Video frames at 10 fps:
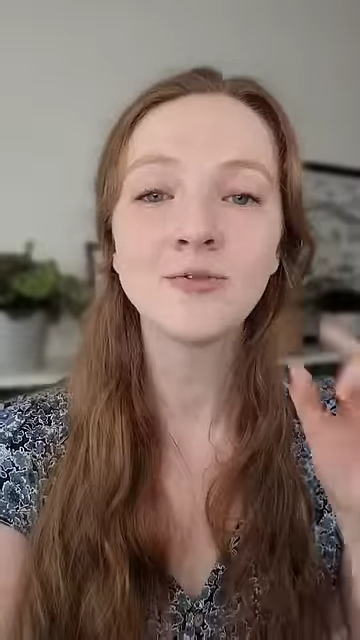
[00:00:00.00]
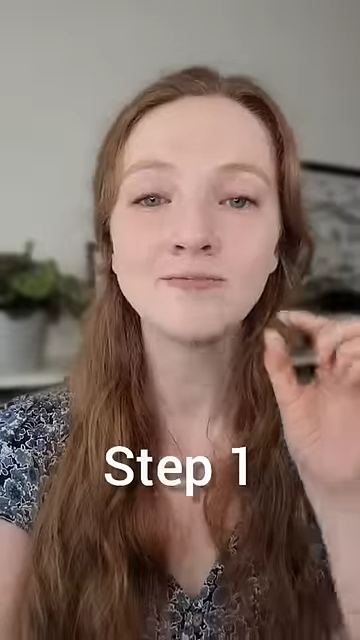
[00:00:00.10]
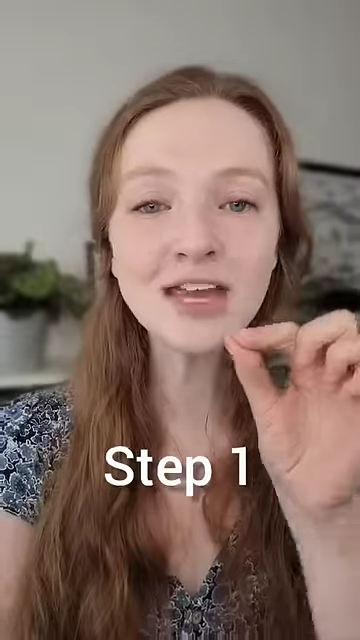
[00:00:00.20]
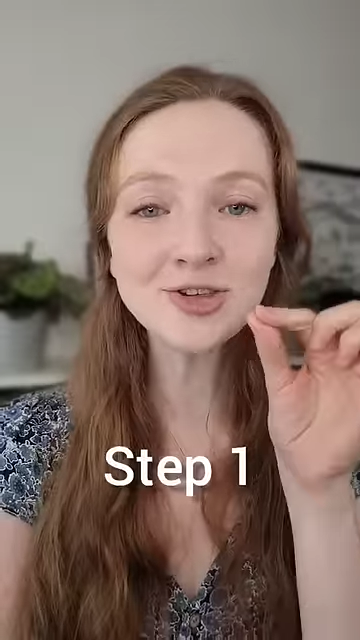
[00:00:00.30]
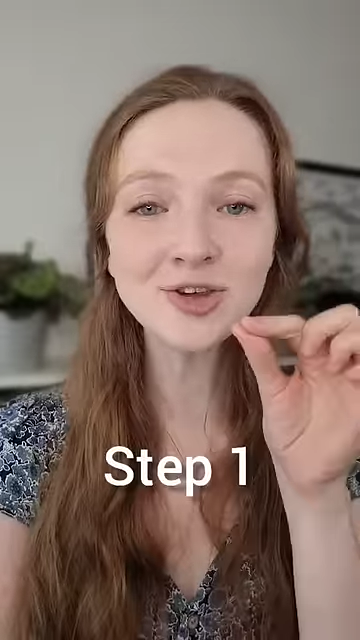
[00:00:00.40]

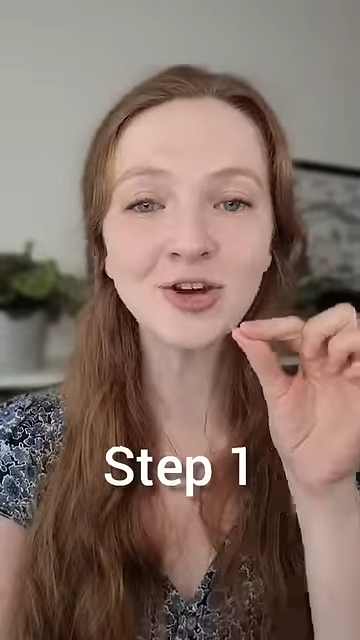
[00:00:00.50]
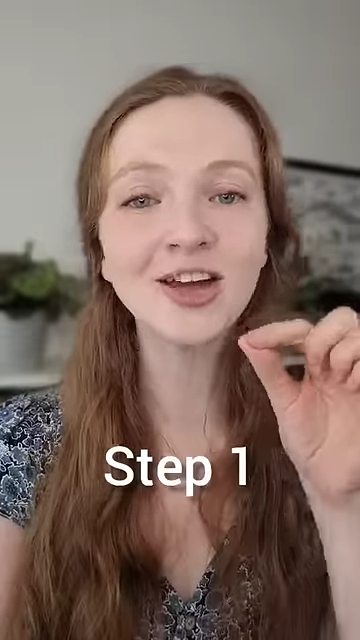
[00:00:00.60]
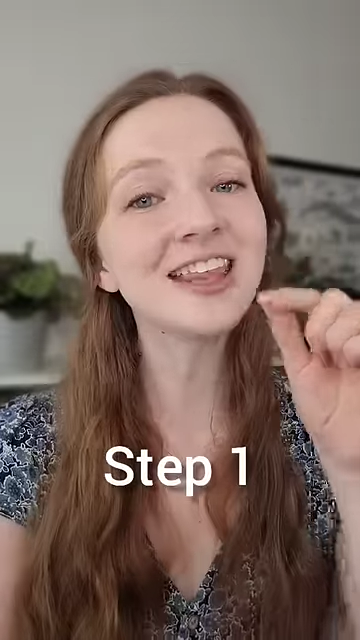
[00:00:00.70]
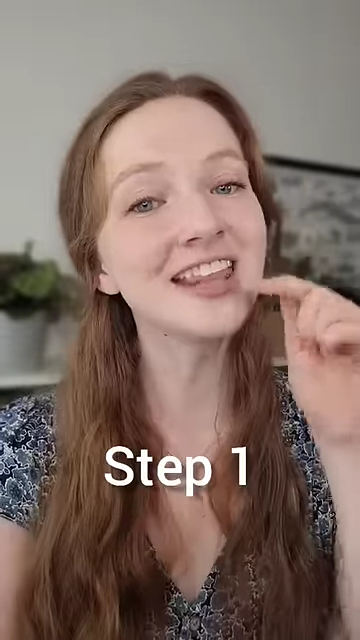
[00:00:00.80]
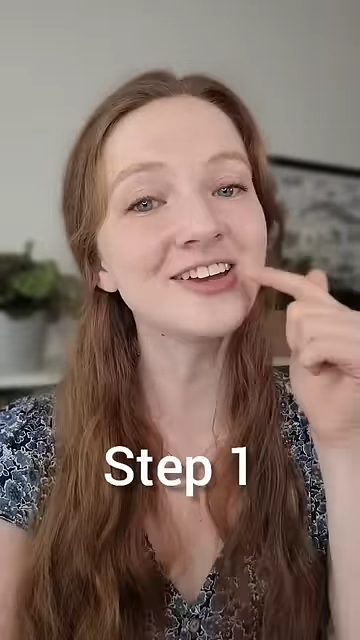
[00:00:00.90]
Make
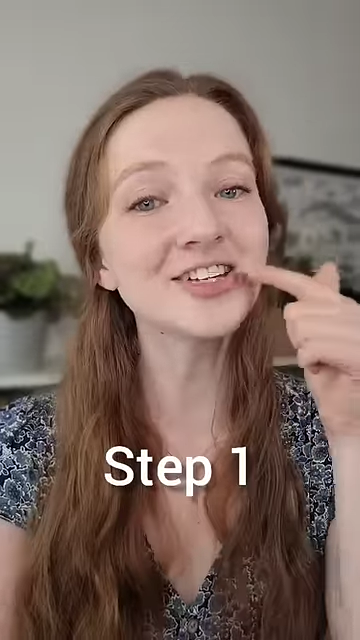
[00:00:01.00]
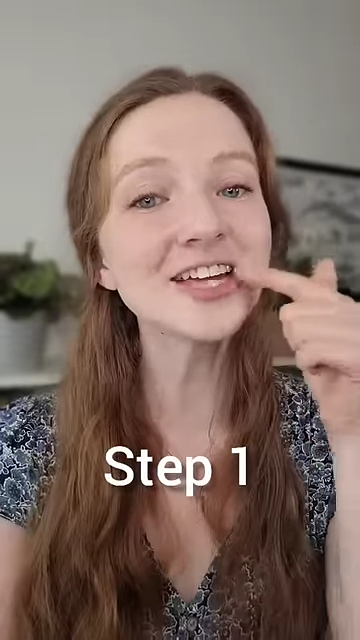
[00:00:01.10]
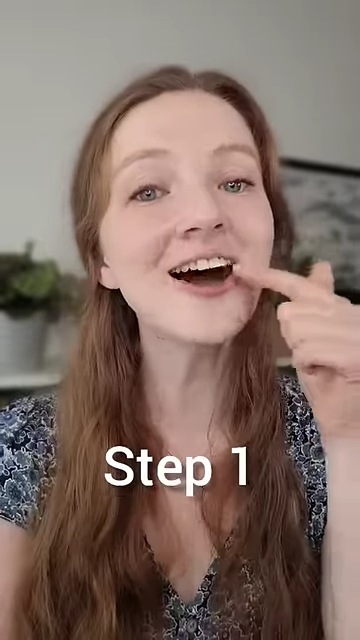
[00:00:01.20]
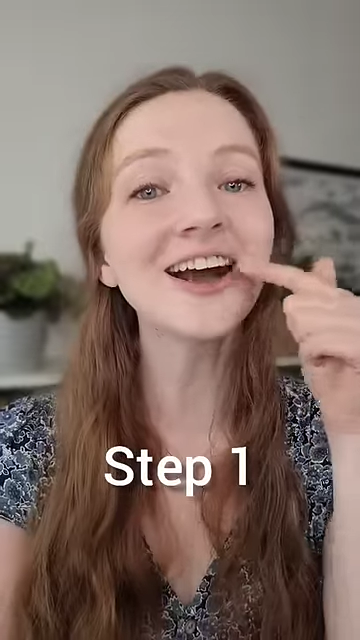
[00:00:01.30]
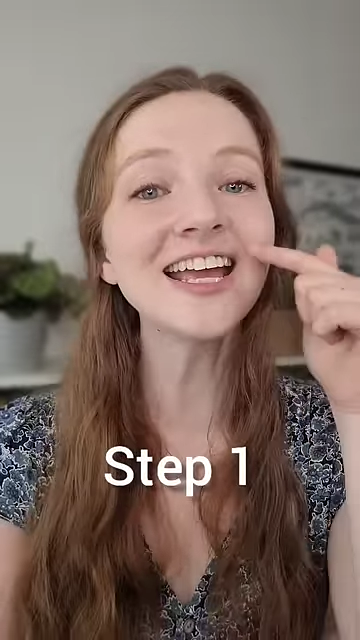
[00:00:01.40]
sure that your
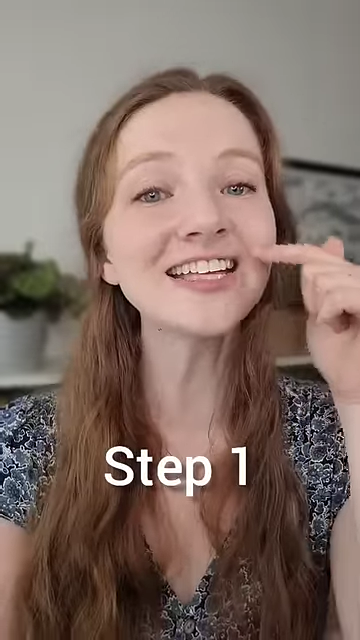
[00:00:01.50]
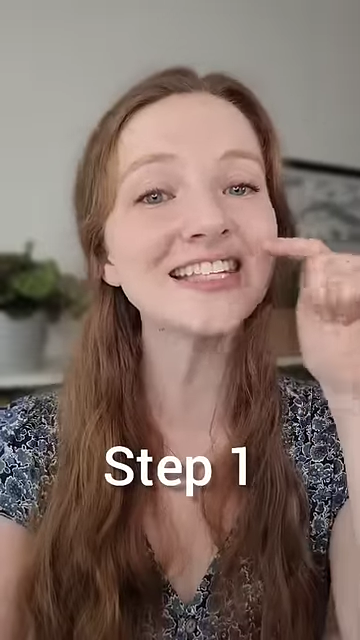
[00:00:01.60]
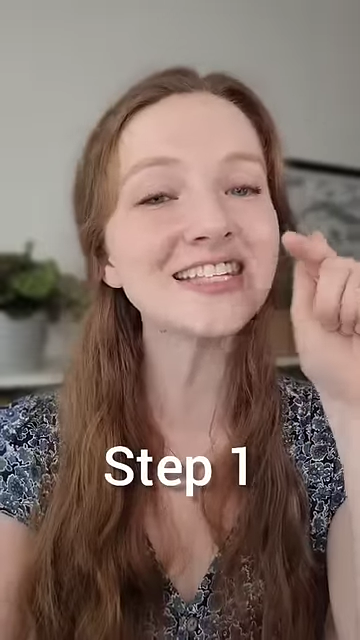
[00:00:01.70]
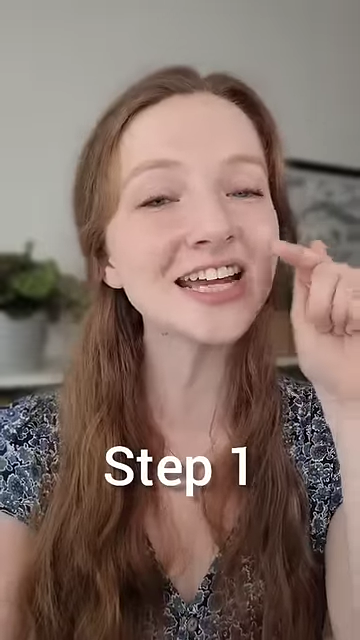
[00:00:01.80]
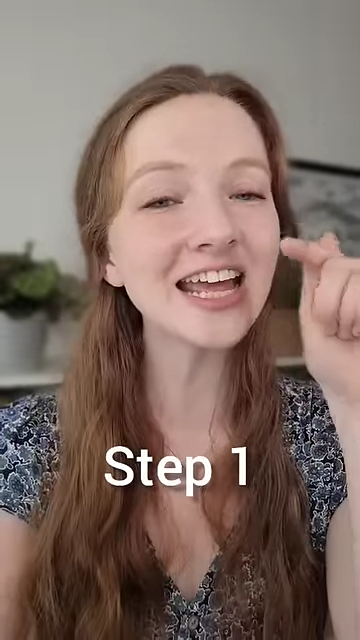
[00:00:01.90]
tongue
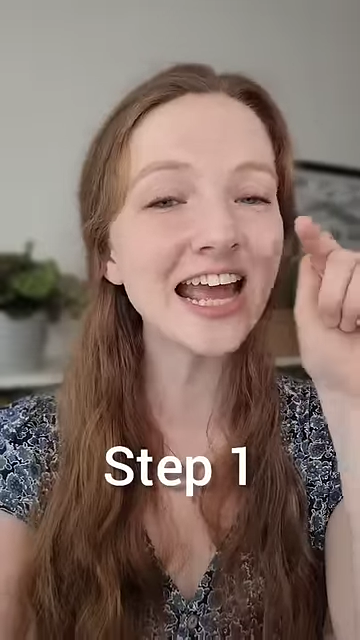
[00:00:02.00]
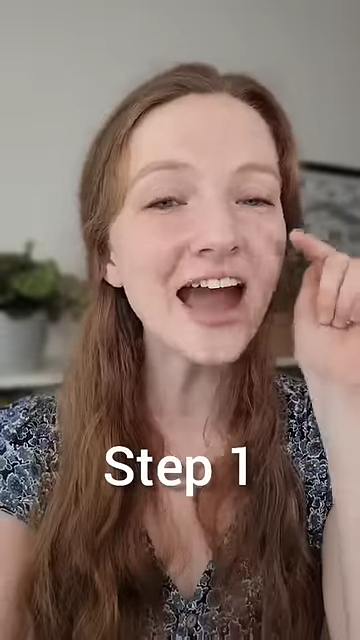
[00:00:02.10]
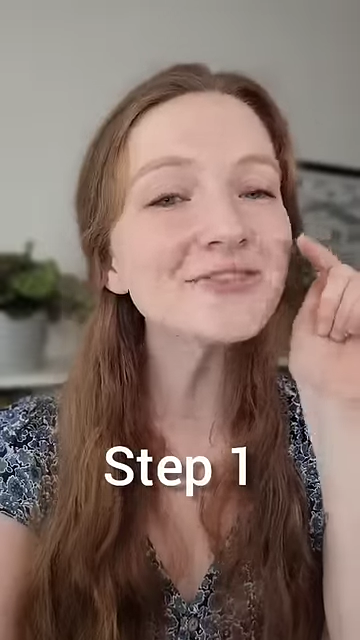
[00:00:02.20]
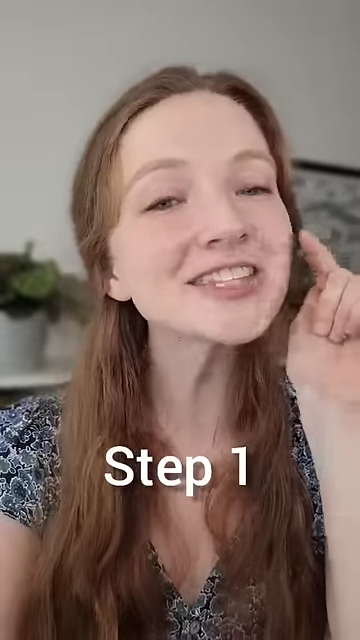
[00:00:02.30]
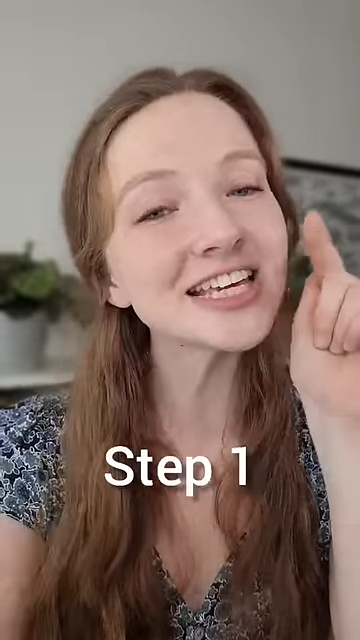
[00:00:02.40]
is sticking
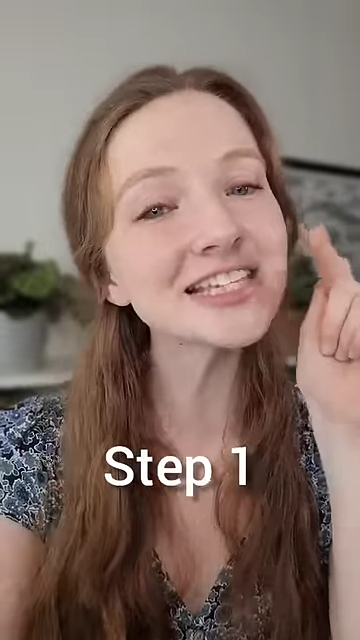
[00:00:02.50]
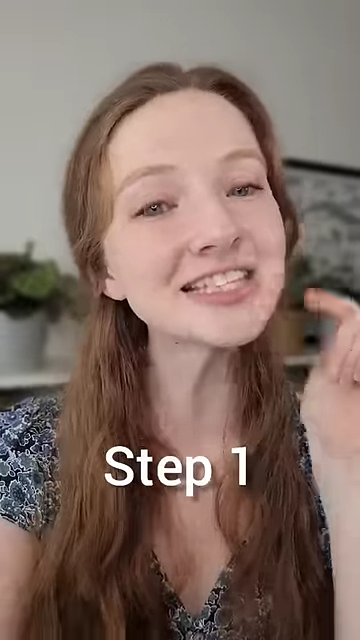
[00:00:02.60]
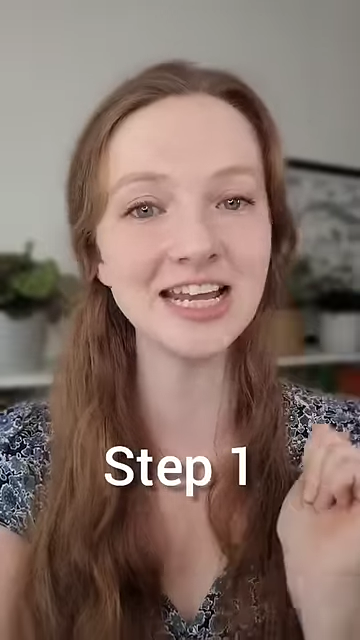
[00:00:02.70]
out just